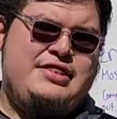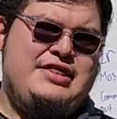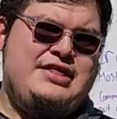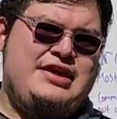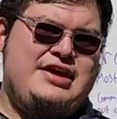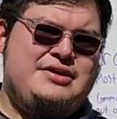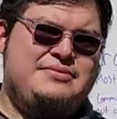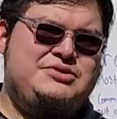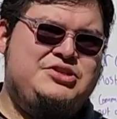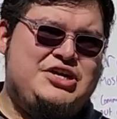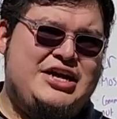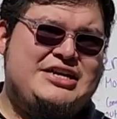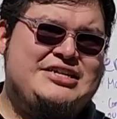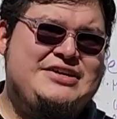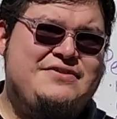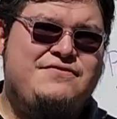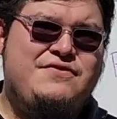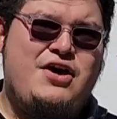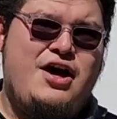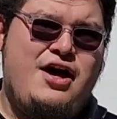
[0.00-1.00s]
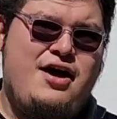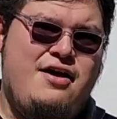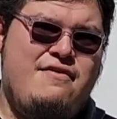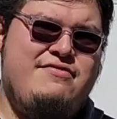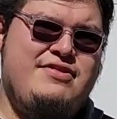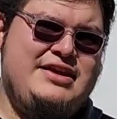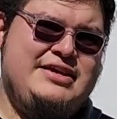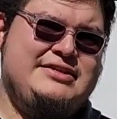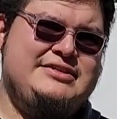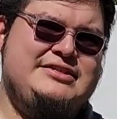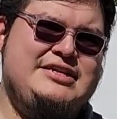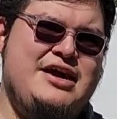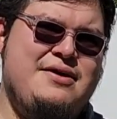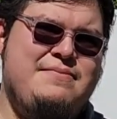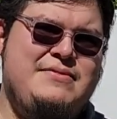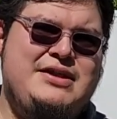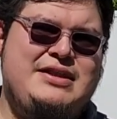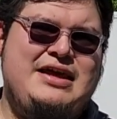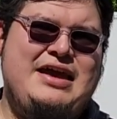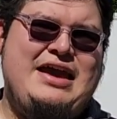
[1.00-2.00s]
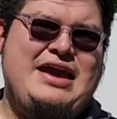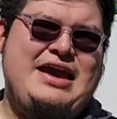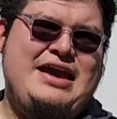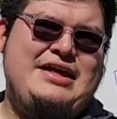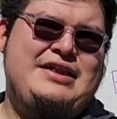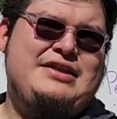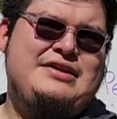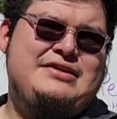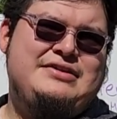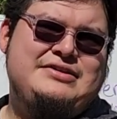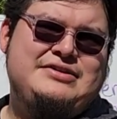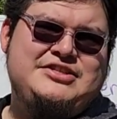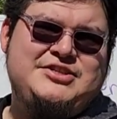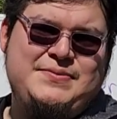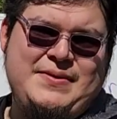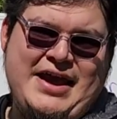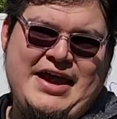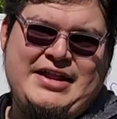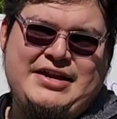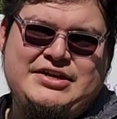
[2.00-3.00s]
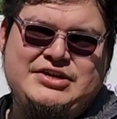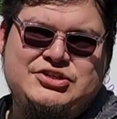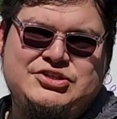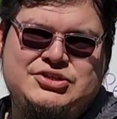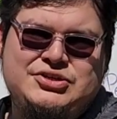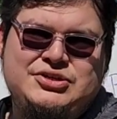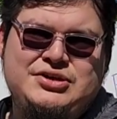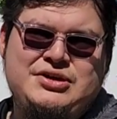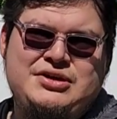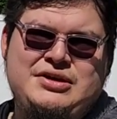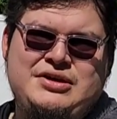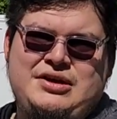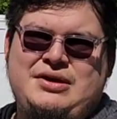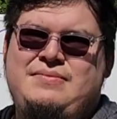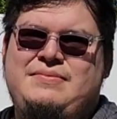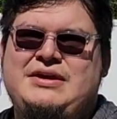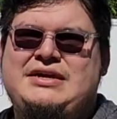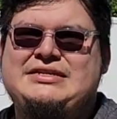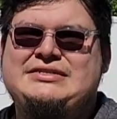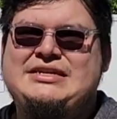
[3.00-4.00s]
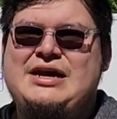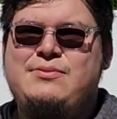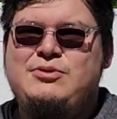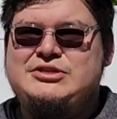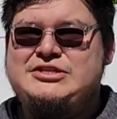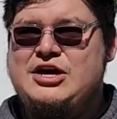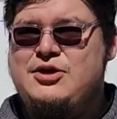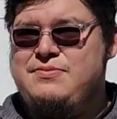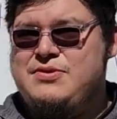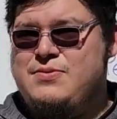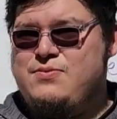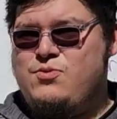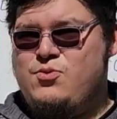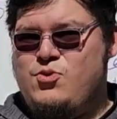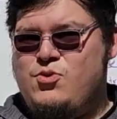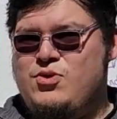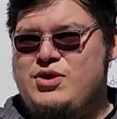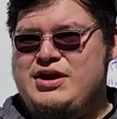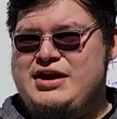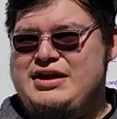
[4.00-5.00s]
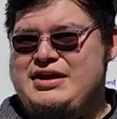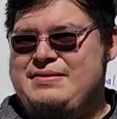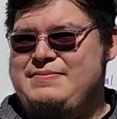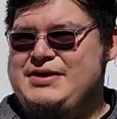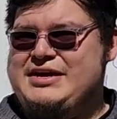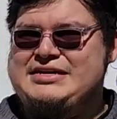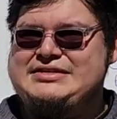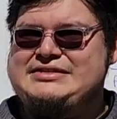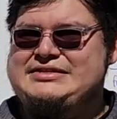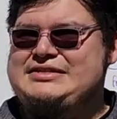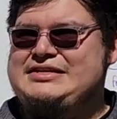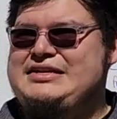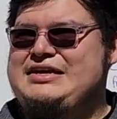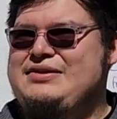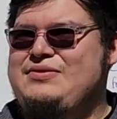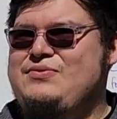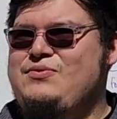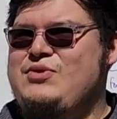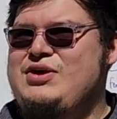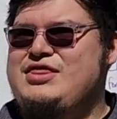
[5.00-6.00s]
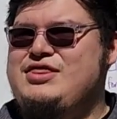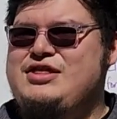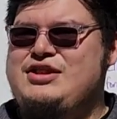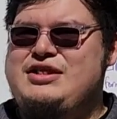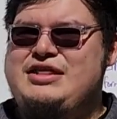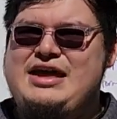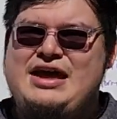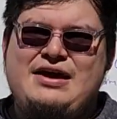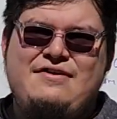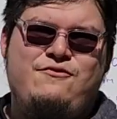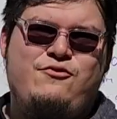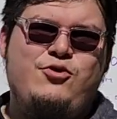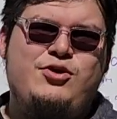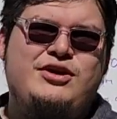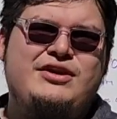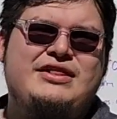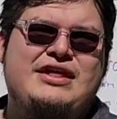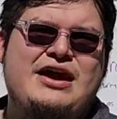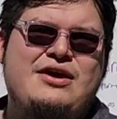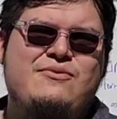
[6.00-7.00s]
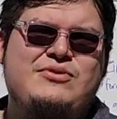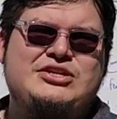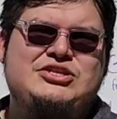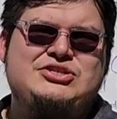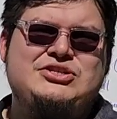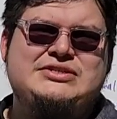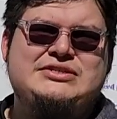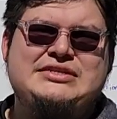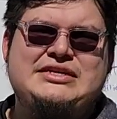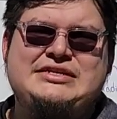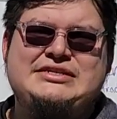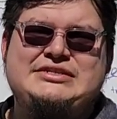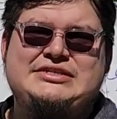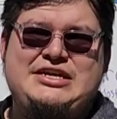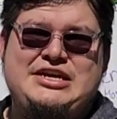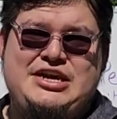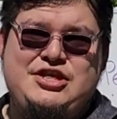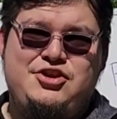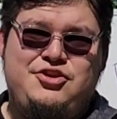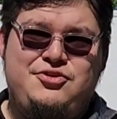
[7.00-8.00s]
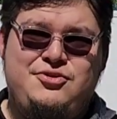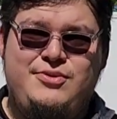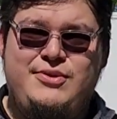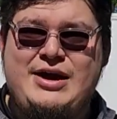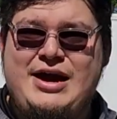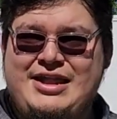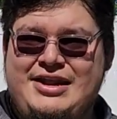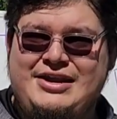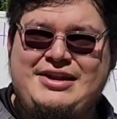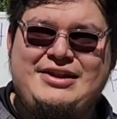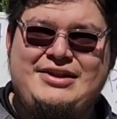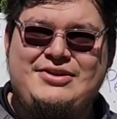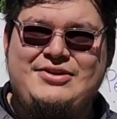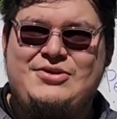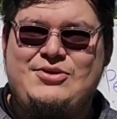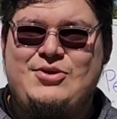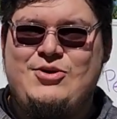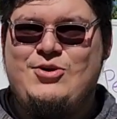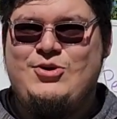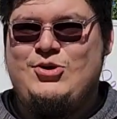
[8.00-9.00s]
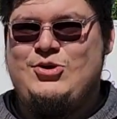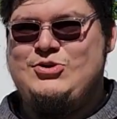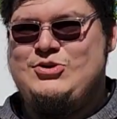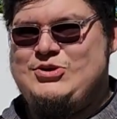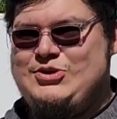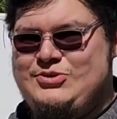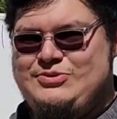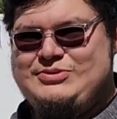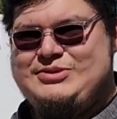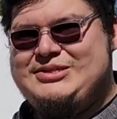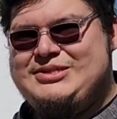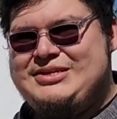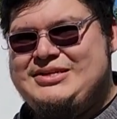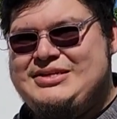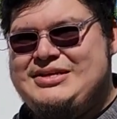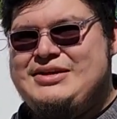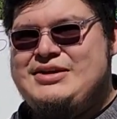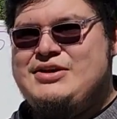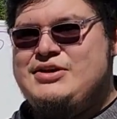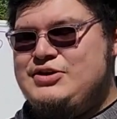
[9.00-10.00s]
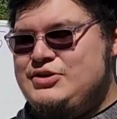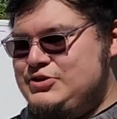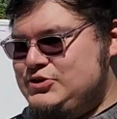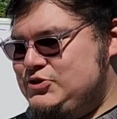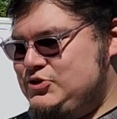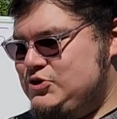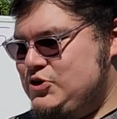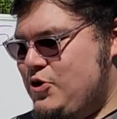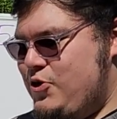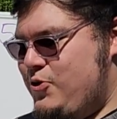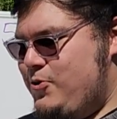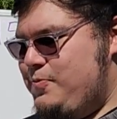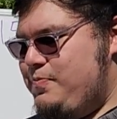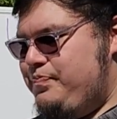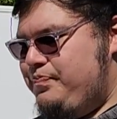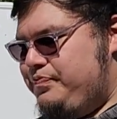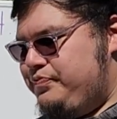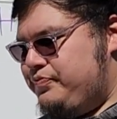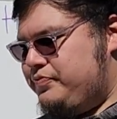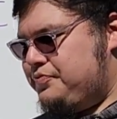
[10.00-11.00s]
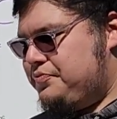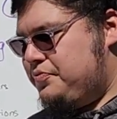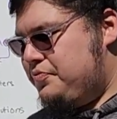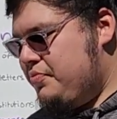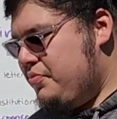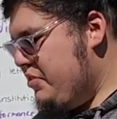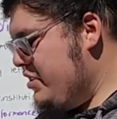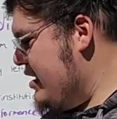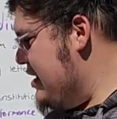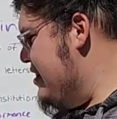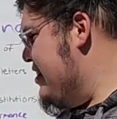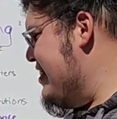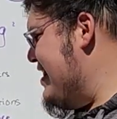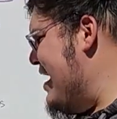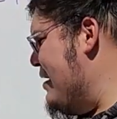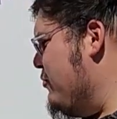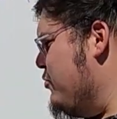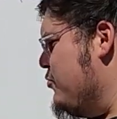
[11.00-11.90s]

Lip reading: the objective of the assignment in Spanish, because that would tell me more, because with foreign languages it's either you got it or you don't. So that